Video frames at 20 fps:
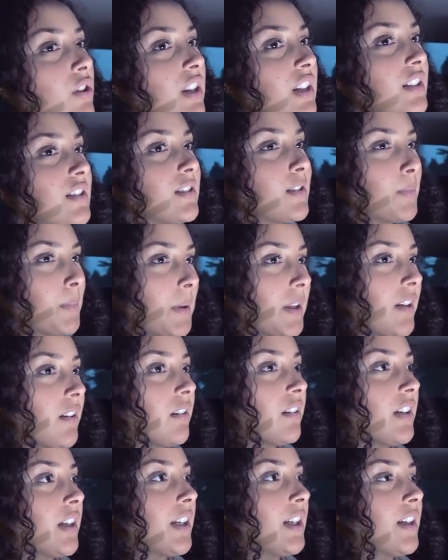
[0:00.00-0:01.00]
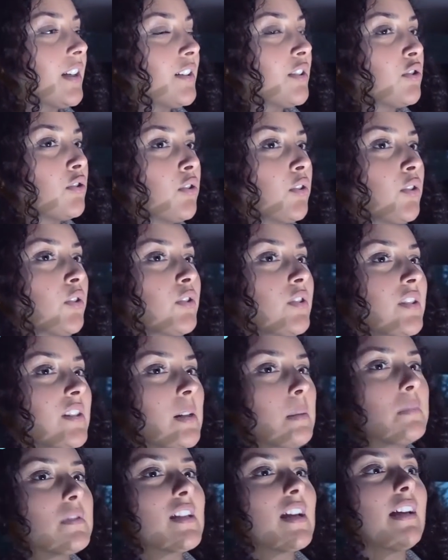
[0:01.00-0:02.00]
that is appearing,
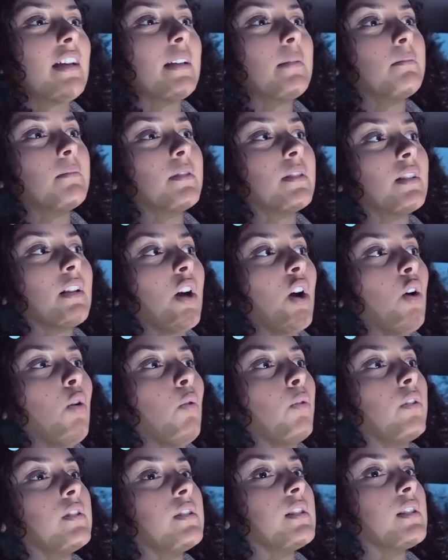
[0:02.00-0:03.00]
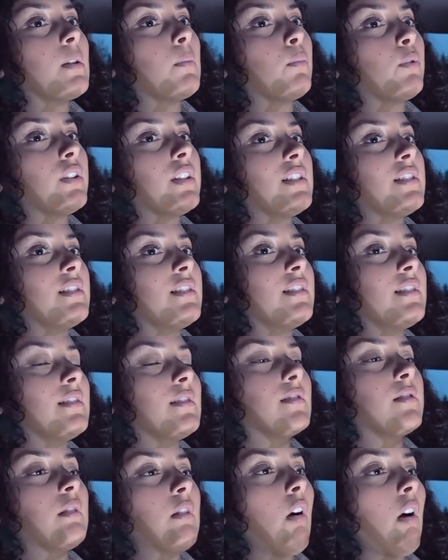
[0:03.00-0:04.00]
sometimes when someone is
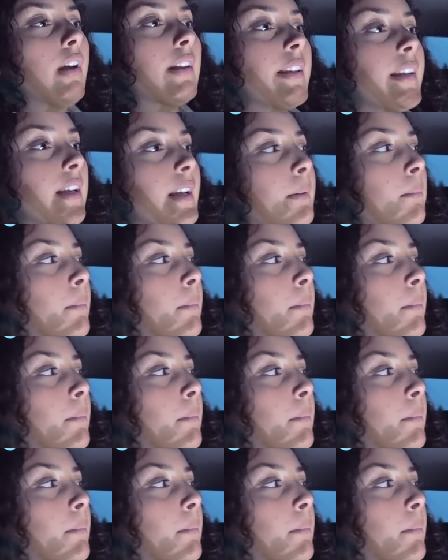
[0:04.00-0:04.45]
talking